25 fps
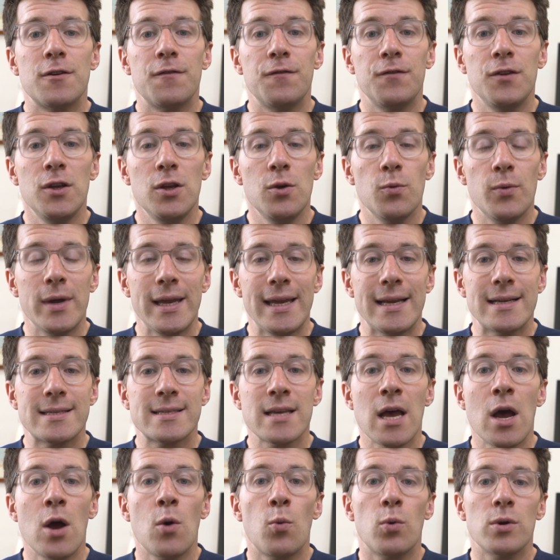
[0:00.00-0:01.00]
a few weeks
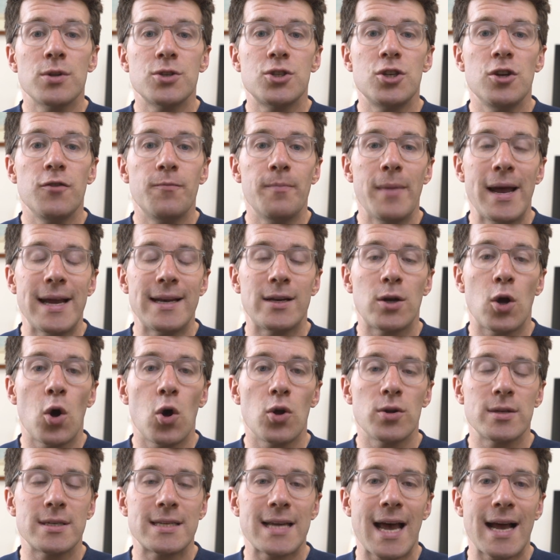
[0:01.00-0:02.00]
once you've made
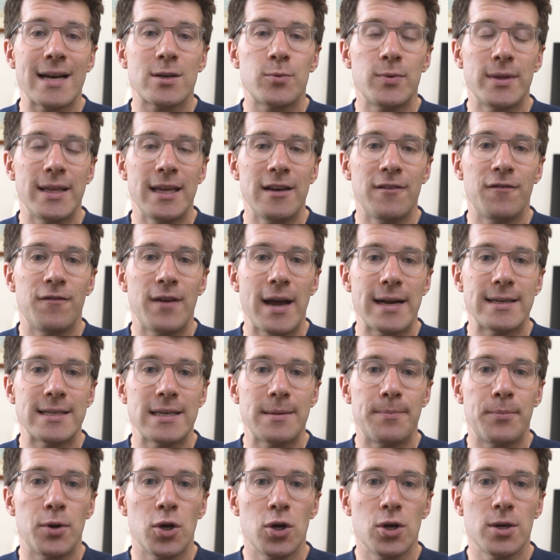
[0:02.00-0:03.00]
contact with the
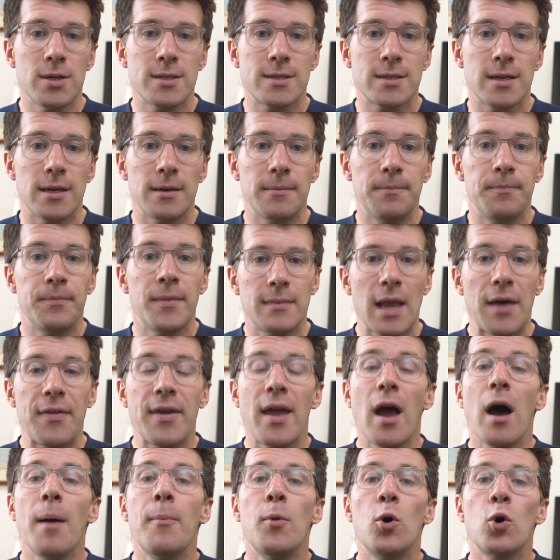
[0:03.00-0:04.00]
infected person. Now,
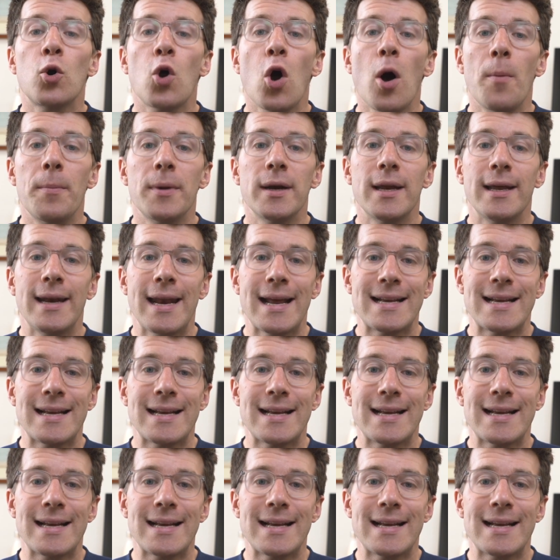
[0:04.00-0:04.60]
they are more common and